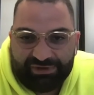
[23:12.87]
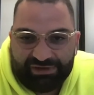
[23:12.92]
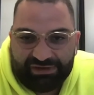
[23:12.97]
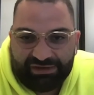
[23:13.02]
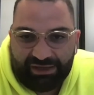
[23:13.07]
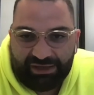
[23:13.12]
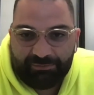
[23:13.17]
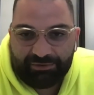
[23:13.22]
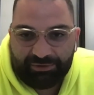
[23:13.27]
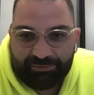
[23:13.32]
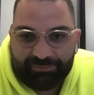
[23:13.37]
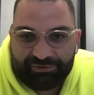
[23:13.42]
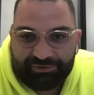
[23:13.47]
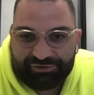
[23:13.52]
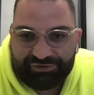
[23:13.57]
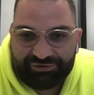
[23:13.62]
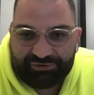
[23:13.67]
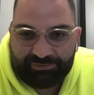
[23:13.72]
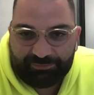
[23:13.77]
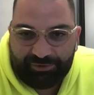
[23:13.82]
being able to
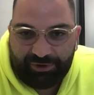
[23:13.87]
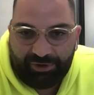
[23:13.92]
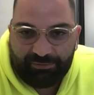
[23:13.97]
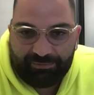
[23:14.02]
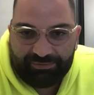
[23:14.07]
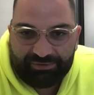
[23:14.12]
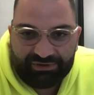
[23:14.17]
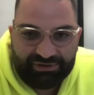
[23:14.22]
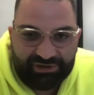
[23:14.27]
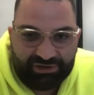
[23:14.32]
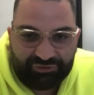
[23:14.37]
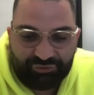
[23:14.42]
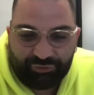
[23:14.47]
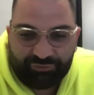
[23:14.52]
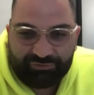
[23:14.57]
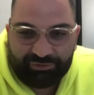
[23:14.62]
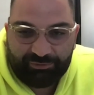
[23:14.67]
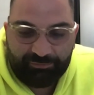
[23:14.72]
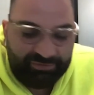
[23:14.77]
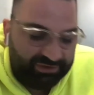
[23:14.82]
purchase a property that's
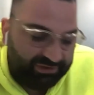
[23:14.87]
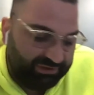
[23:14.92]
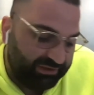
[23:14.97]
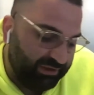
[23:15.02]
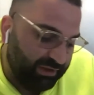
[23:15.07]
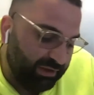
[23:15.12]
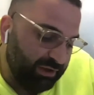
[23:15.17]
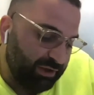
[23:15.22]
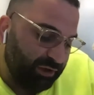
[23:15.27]
over $1 million.